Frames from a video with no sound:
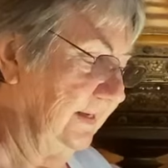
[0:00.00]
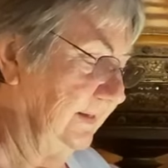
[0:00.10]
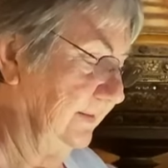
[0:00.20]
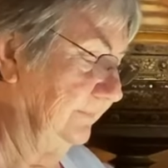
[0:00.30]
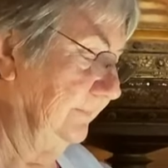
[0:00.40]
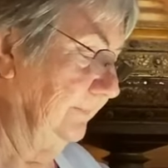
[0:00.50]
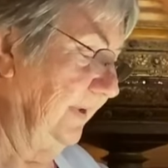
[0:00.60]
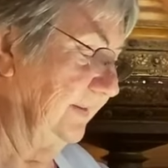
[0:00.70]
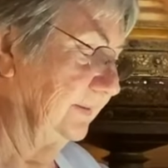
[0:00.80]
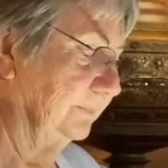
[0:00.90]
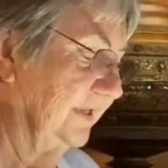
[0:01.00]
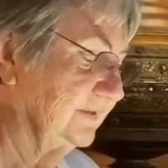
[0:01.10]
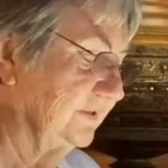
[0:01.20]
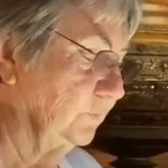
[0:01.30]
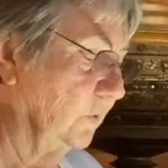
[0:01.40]
um, by the
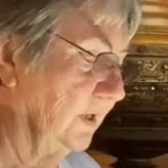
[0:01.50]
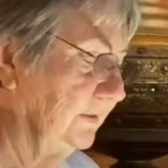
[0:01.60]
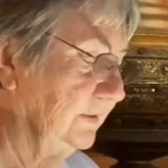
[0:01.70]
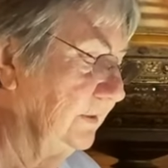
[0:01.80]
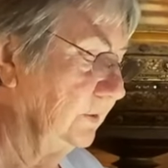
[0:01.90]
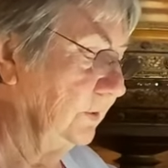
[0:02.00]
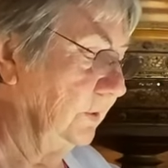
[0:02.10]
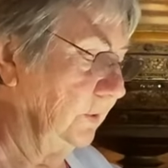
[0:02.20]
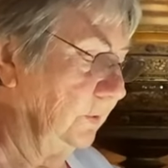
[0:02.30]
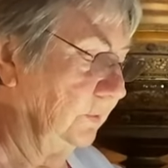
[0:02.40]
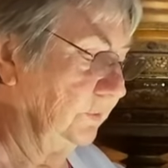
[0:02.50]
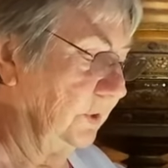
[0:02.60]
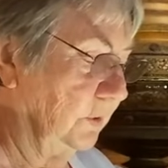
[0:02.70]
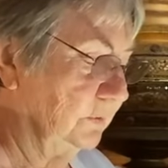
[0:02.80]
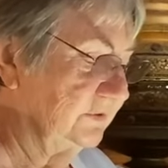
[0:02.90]
Blessed One, who
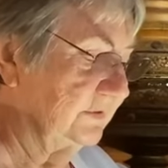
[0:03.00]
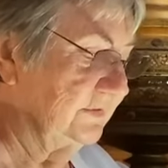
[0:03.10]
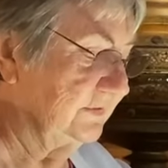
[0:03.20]
knows and